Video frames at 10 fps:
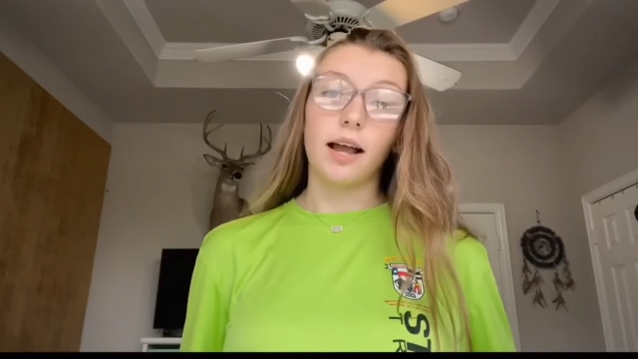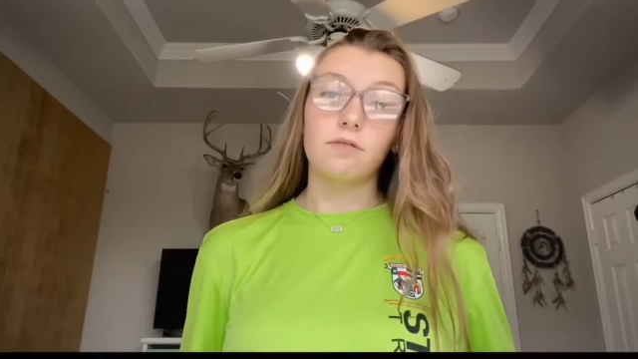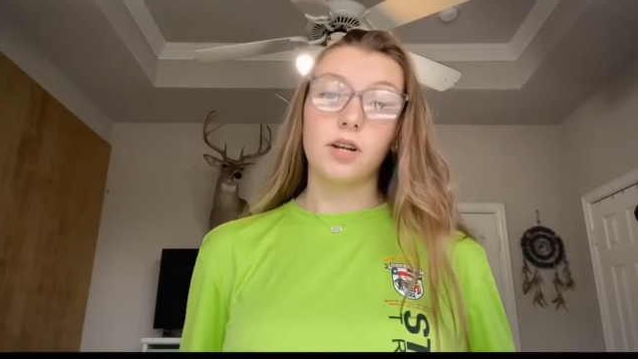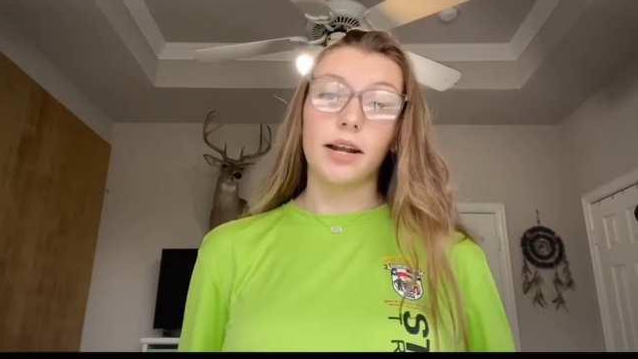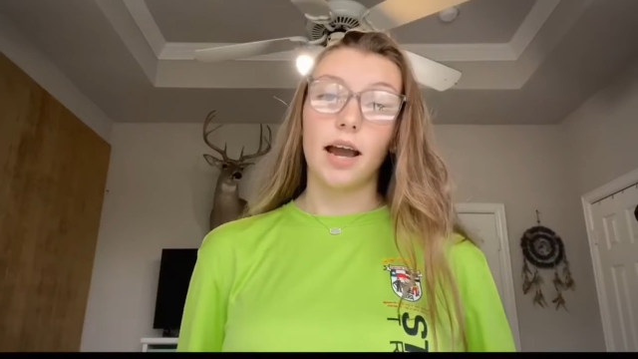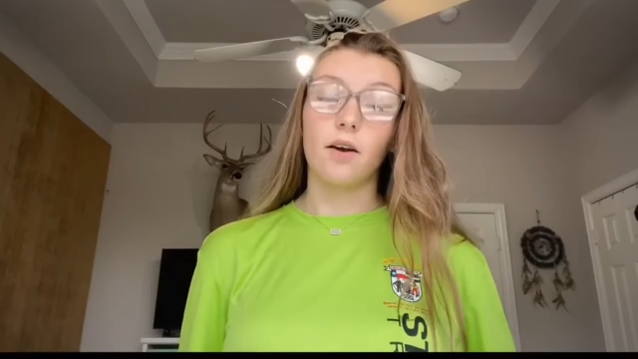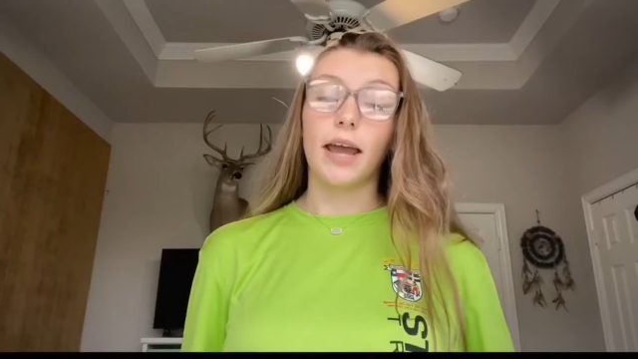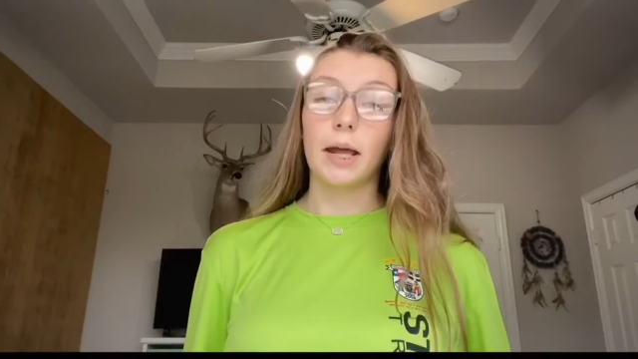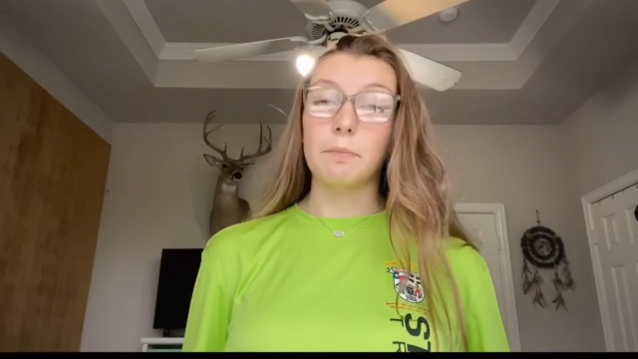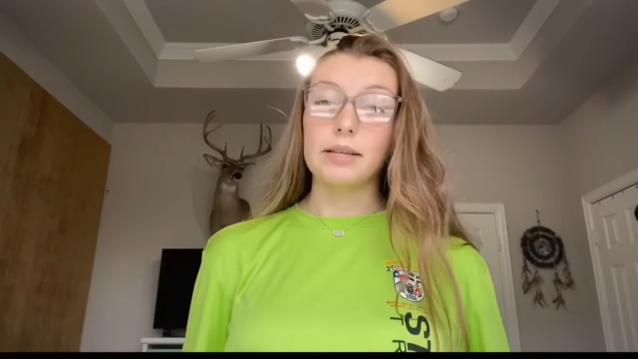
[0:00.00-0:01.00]
lives right now
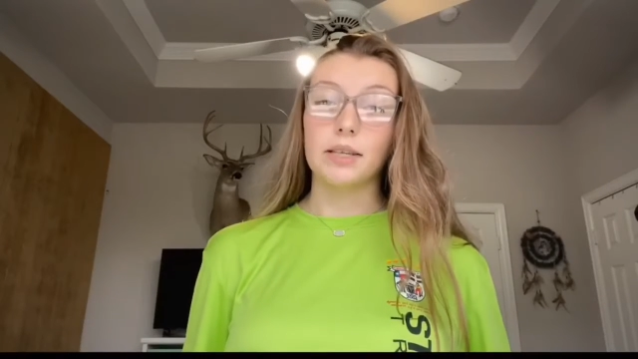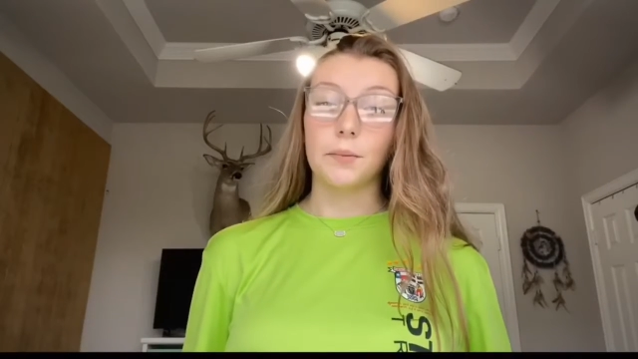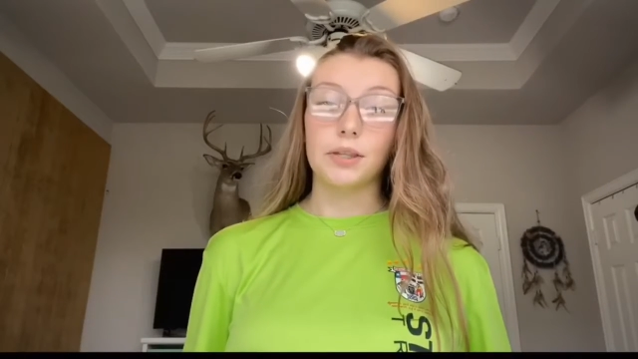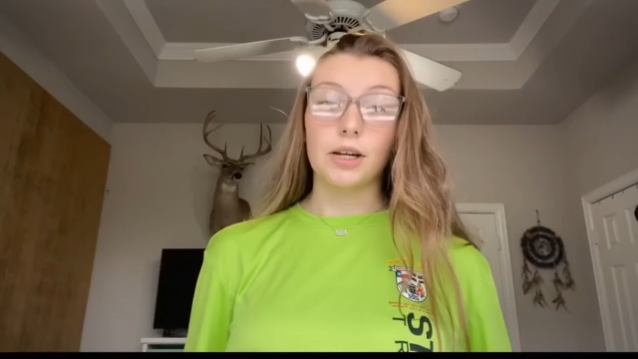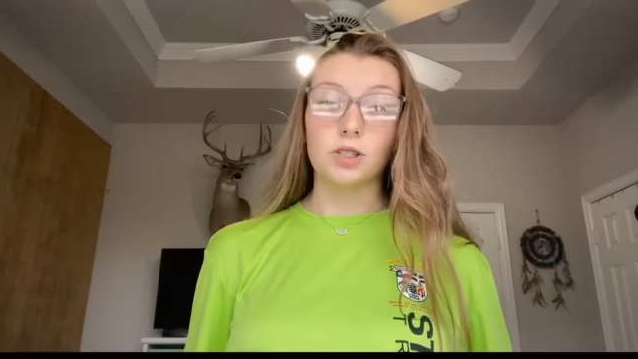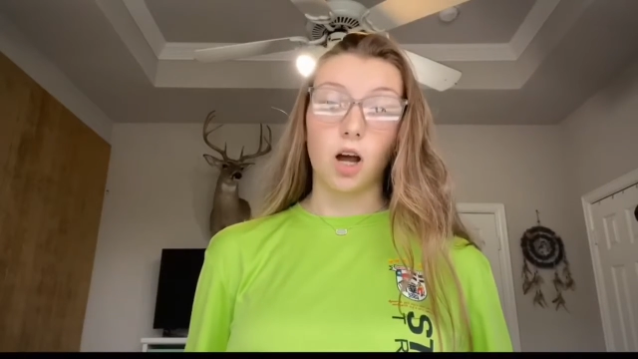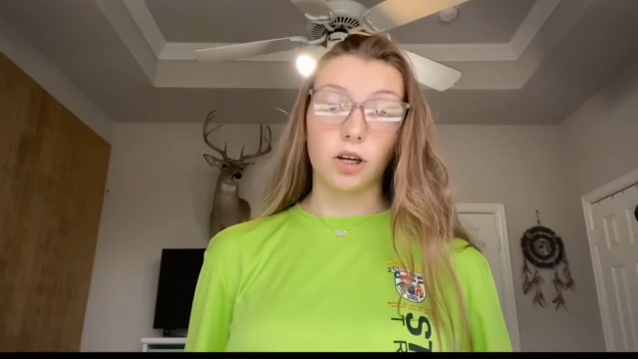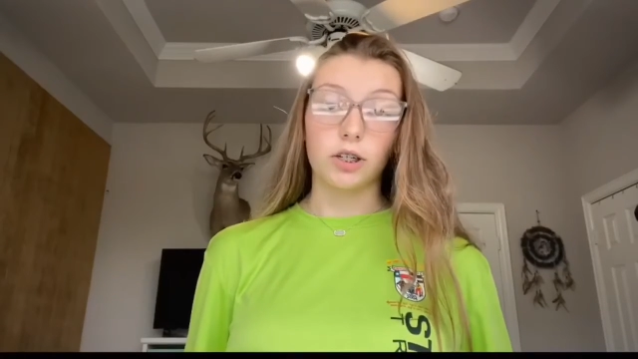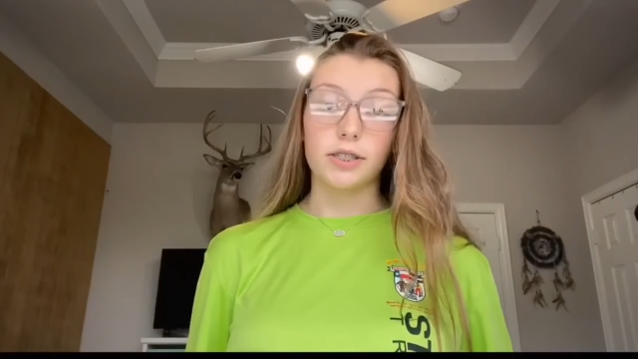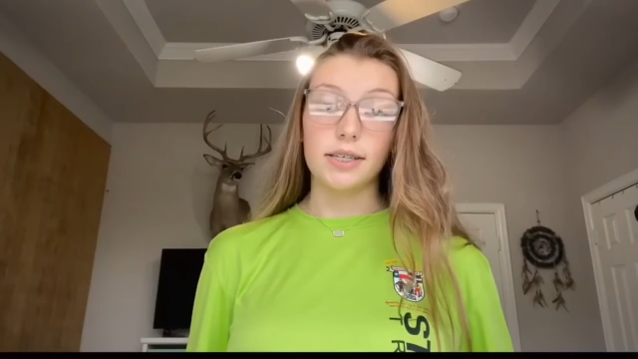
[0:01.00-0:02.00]
and messing with our
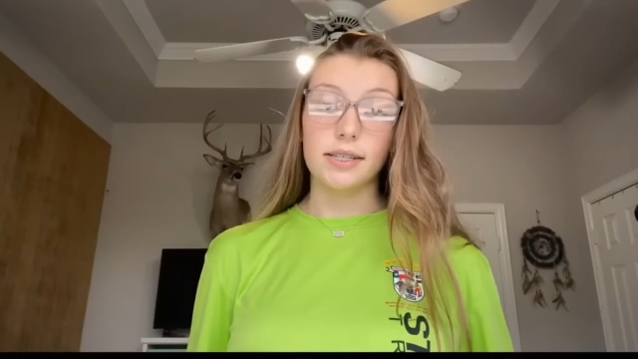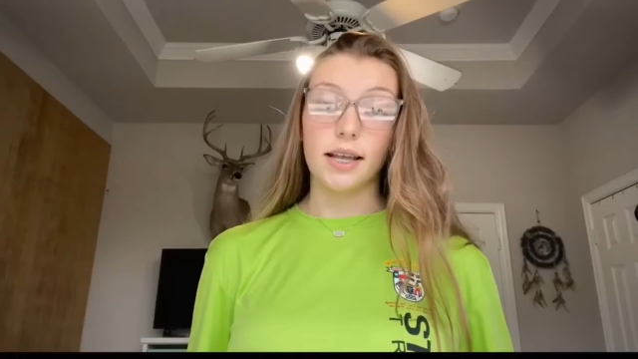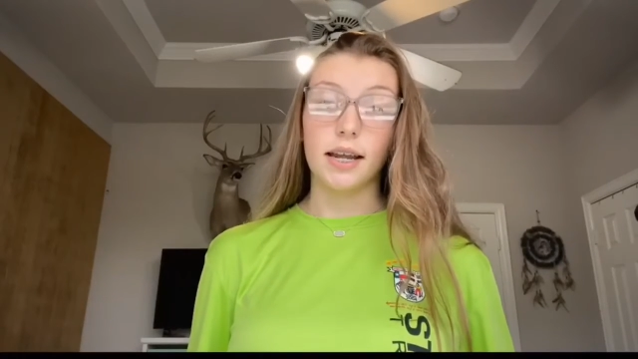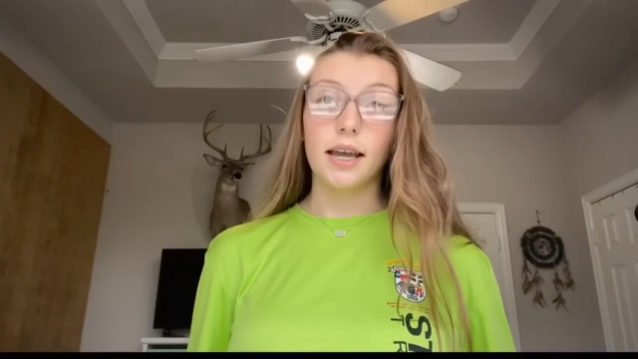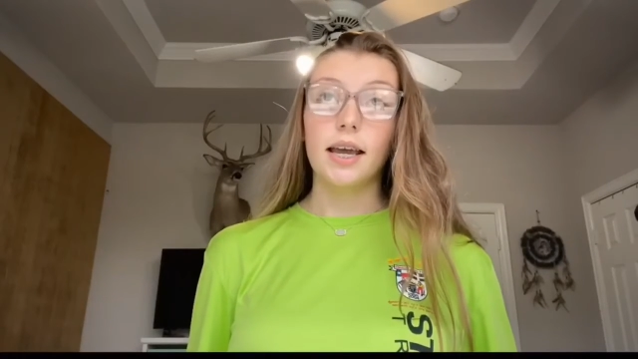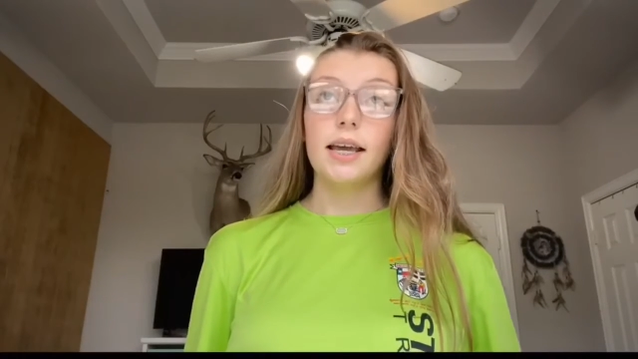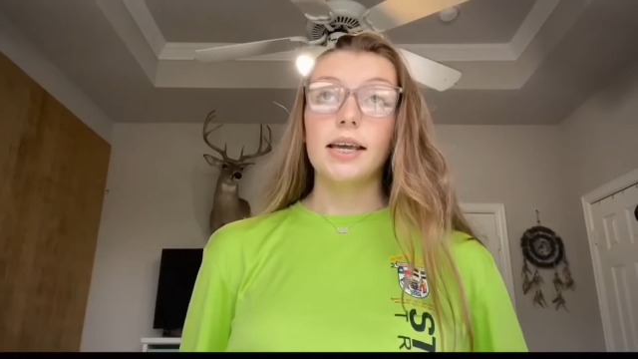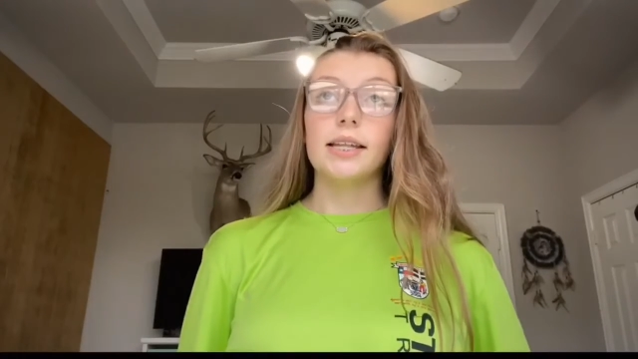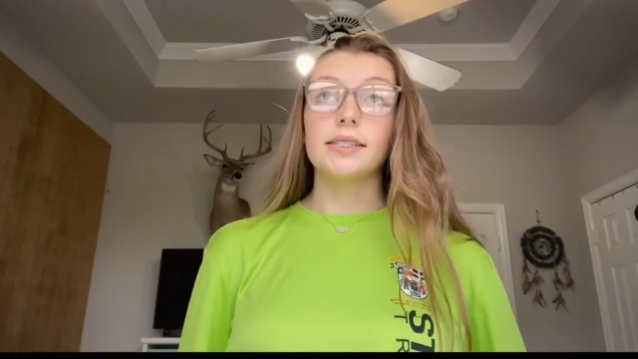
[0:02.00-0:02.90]
soccer season.